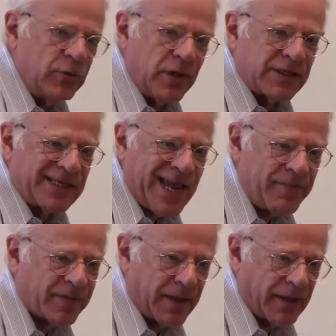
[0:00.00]
me do the
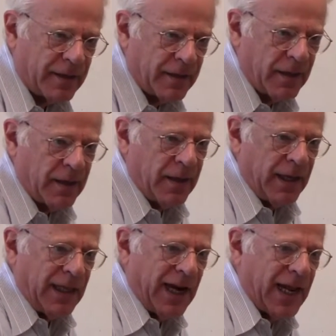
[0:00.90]
same thing
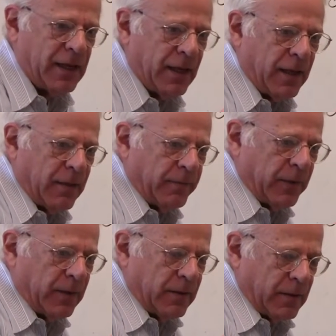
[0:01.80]
in a
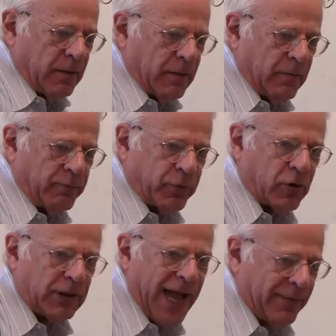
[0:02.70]

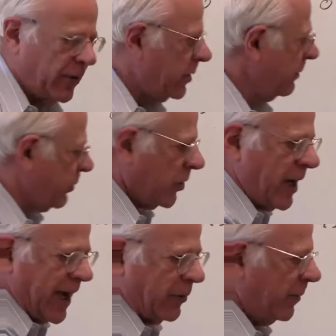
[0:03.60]
per
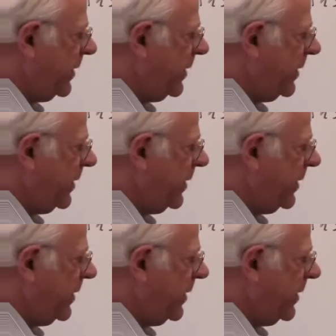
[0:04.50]
hour